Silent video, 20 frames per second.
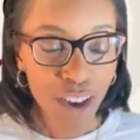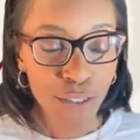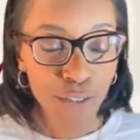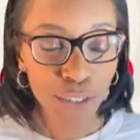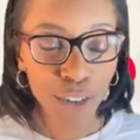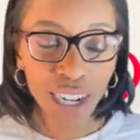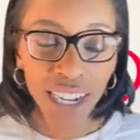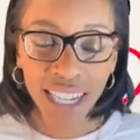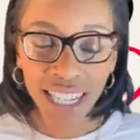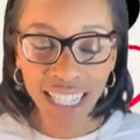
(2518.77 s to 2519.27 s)

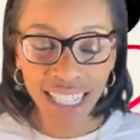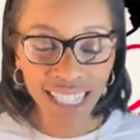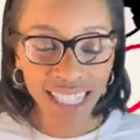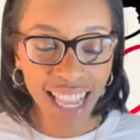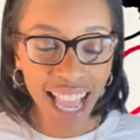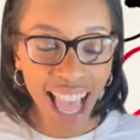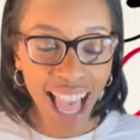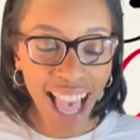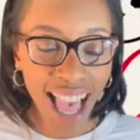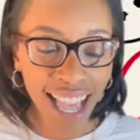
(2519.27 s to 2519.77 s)
for us,
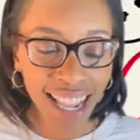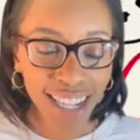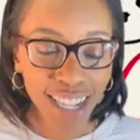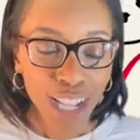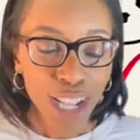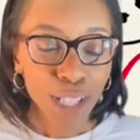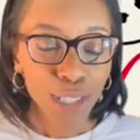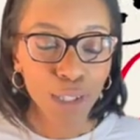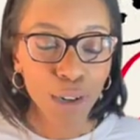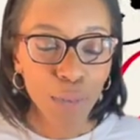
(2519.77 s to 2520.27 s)
God.
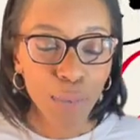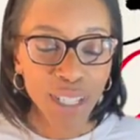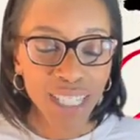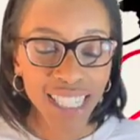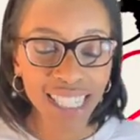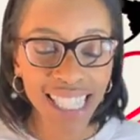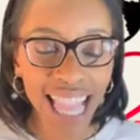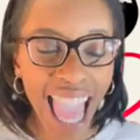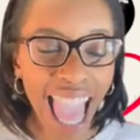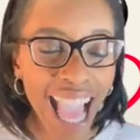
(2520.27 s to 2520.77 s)
Lord, we
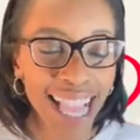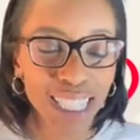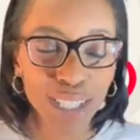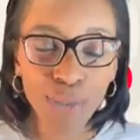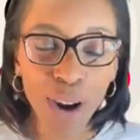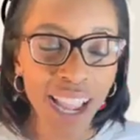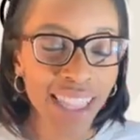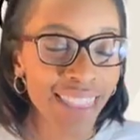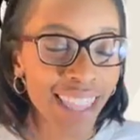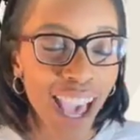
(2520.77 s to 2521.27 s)
just ask
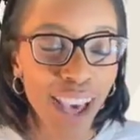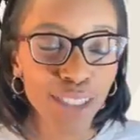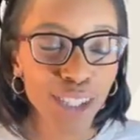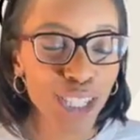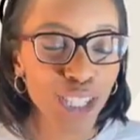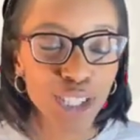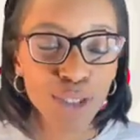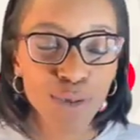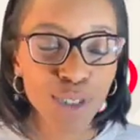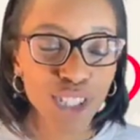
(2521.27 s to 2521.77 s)
right now
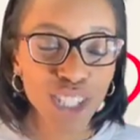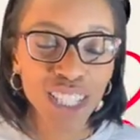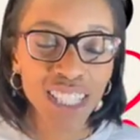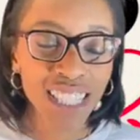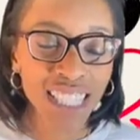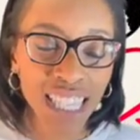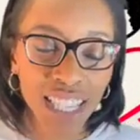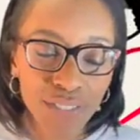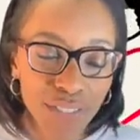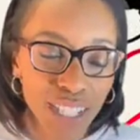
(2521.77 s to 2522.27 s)
that you would
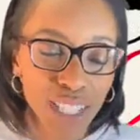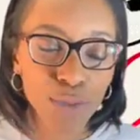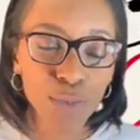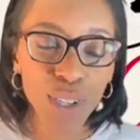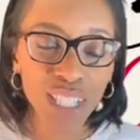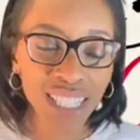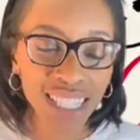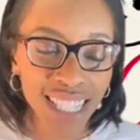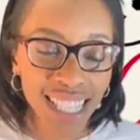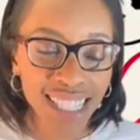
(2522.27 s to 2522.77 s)
just give us
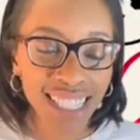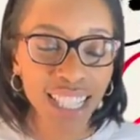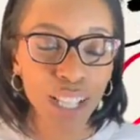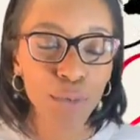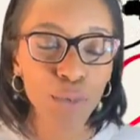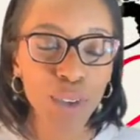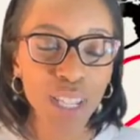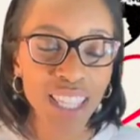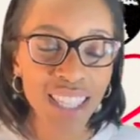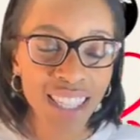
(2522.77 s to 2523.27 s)
what it is
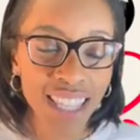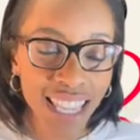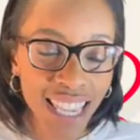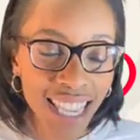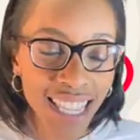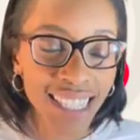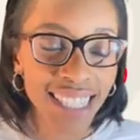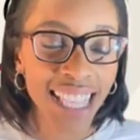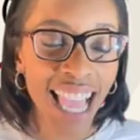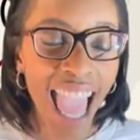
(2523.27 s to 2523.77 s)
that we
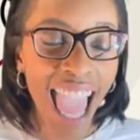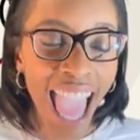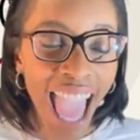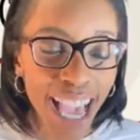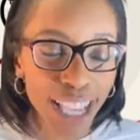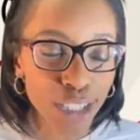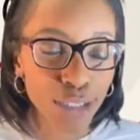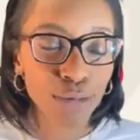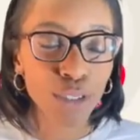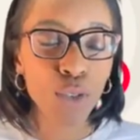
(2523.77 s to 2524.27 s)
need to
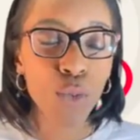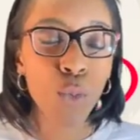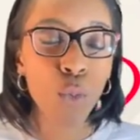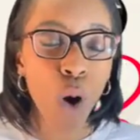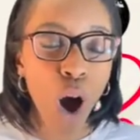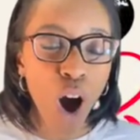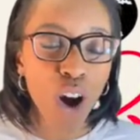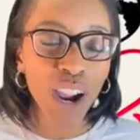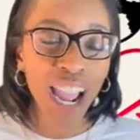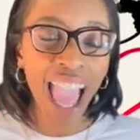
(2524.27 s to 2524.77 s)
actually
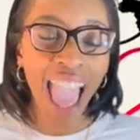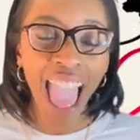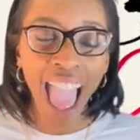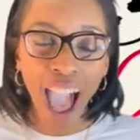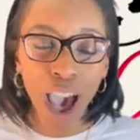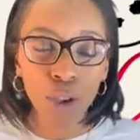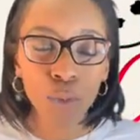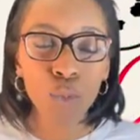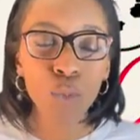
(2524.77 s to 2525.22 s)
walk out